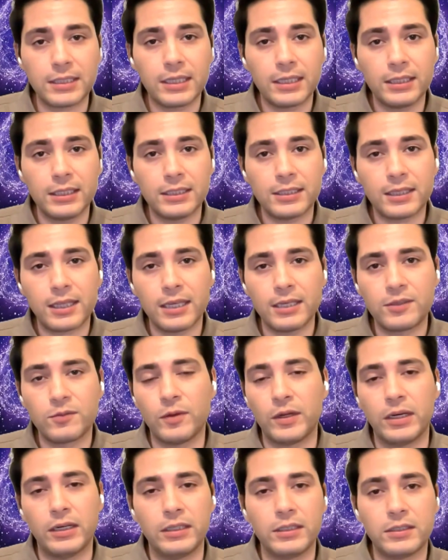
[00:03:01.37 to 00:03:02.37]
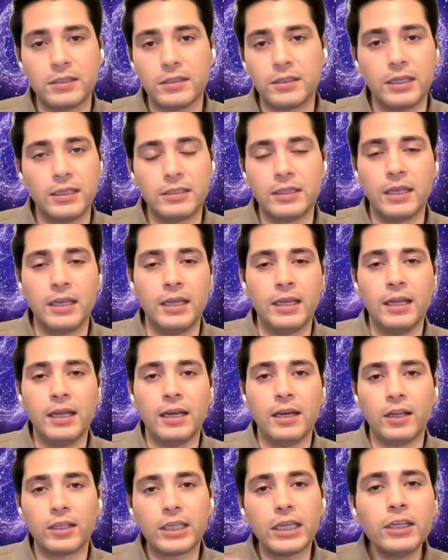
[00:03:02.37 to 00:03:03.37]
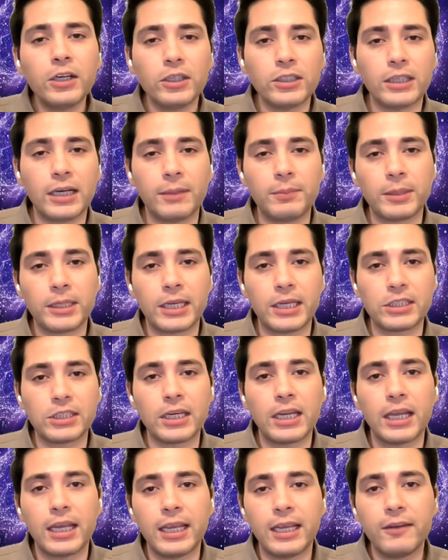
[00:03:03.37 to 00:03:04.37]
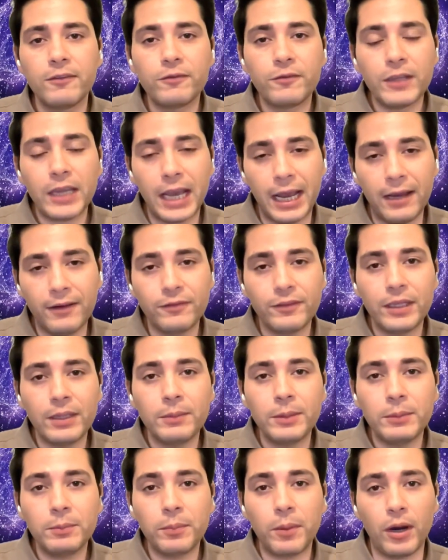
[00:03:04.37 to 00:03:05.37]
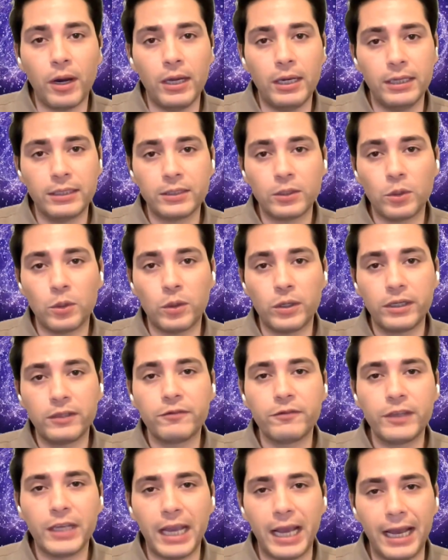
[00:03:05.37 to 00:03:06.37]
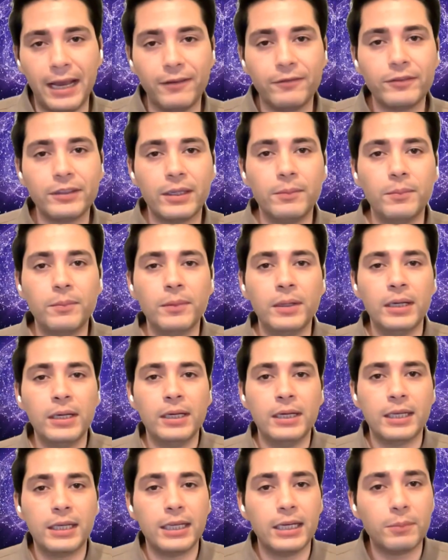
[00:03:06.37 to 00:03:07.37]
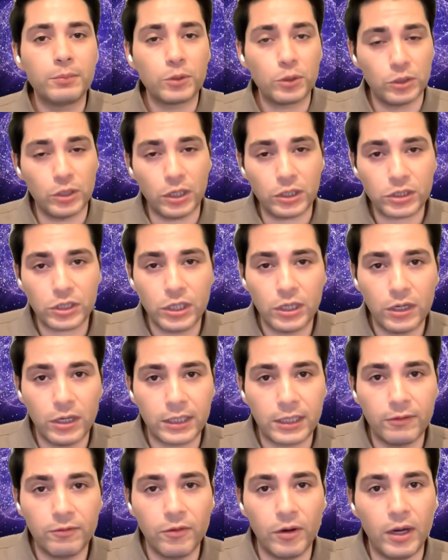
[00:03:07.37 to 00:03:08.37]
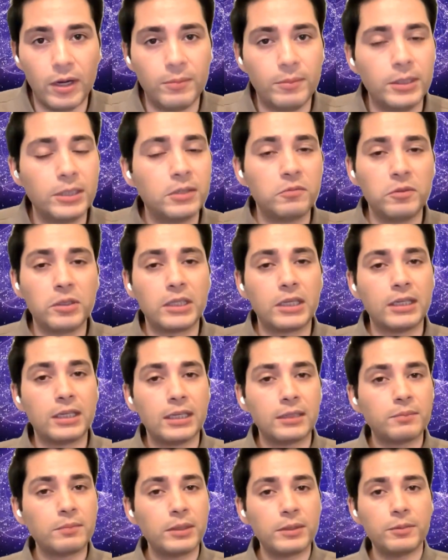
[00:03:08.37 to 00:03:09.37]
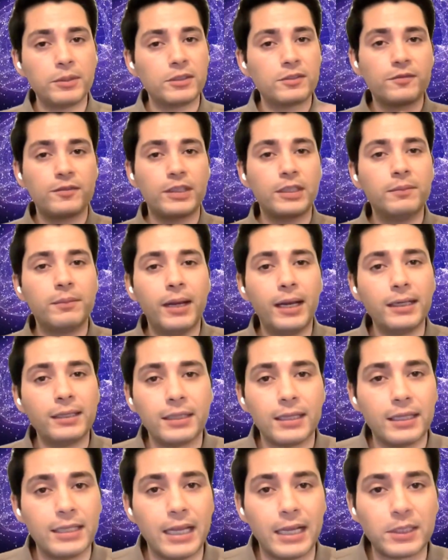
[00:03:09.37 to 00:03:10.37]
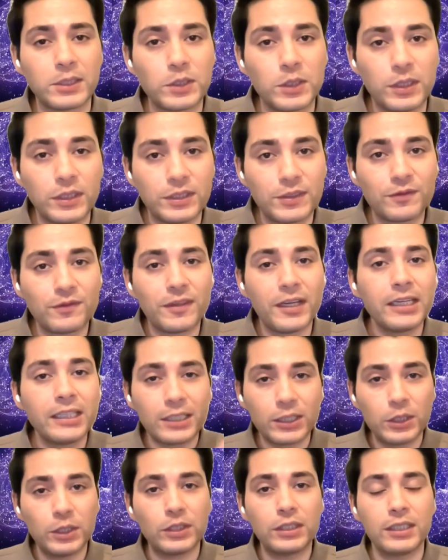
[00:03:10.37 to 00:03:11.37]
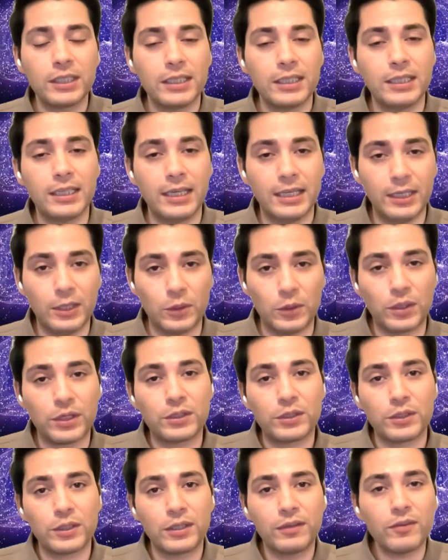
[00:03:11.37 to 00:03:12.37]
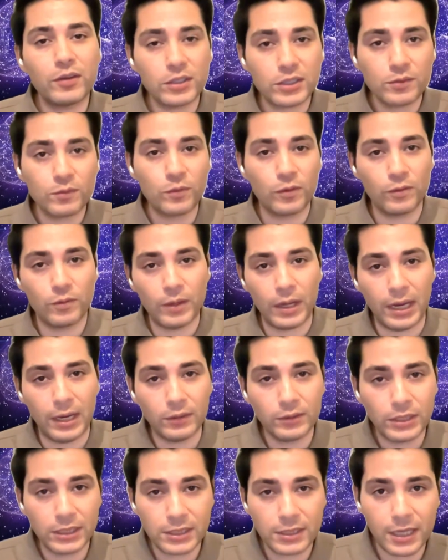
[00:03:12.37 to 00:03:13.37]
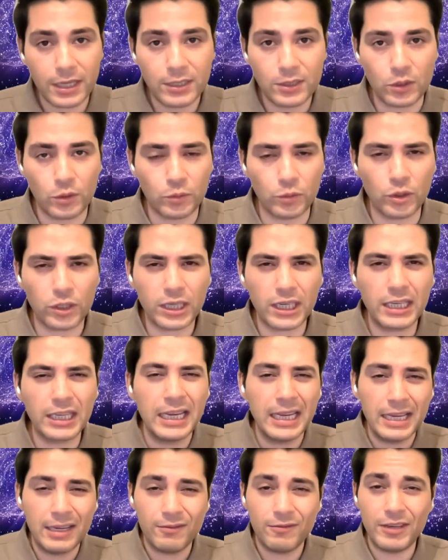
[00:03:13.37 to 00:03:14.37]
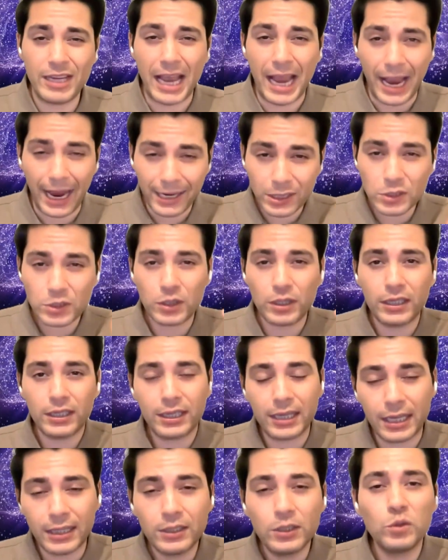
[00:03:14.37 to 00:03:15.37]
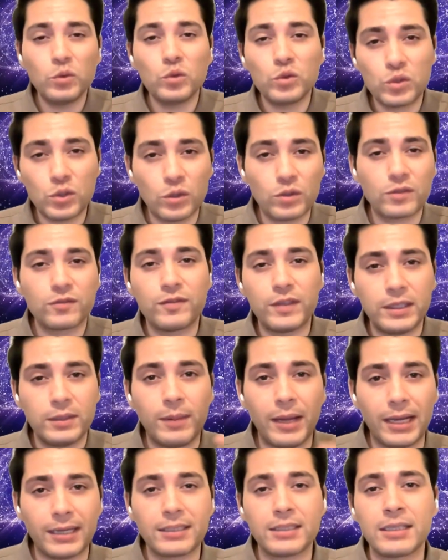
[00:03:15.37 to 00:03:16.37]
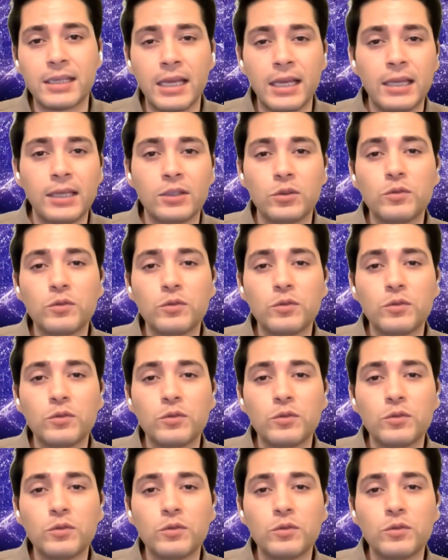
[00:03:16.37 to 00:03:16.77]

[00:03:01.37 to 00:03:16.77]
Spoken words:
testing these things, whether like any other application. If we have them in pilot or if we have them in a production like environment, we can get people's feedback. It actually is very good in order to give us how these things are working. We actually can use those feedbacks